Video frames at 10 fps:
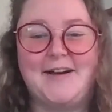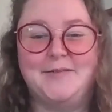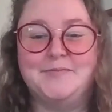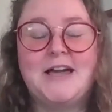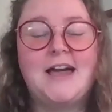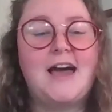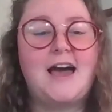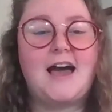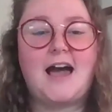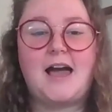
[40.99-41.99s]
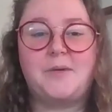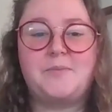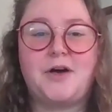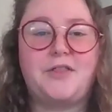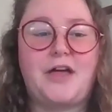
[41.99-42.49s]
I'm
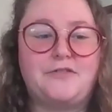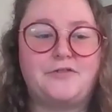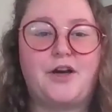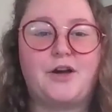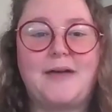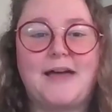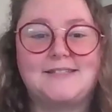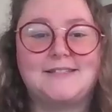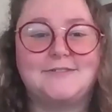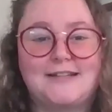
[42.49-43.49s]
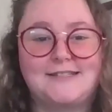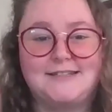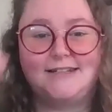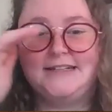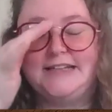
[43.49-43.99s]
a lifelong Madison
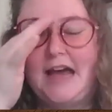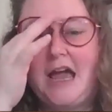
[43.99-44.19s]
resident.